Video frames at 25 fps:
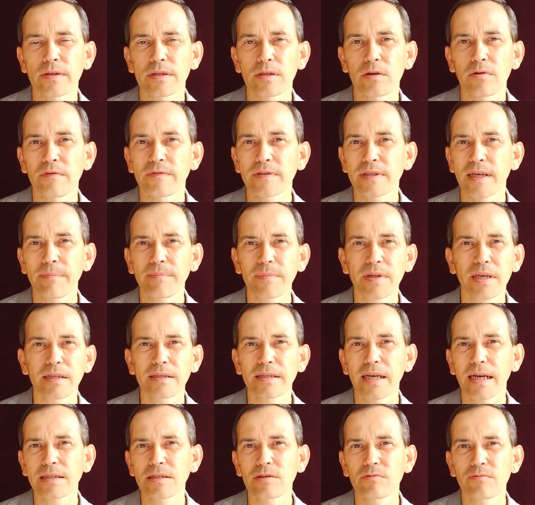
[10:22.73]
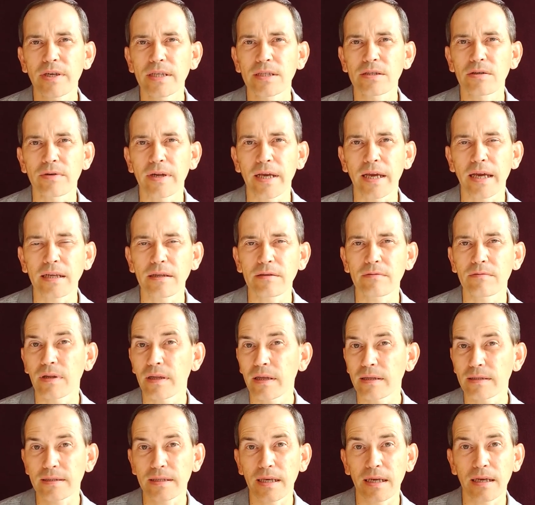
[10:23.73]
So if something doesn't resonate, well,
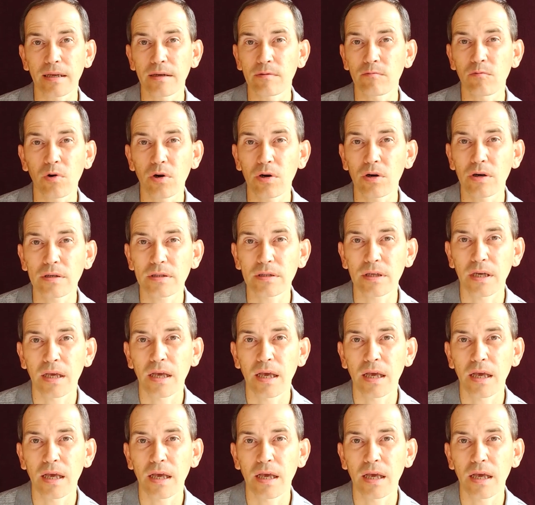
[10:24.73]
let's say a word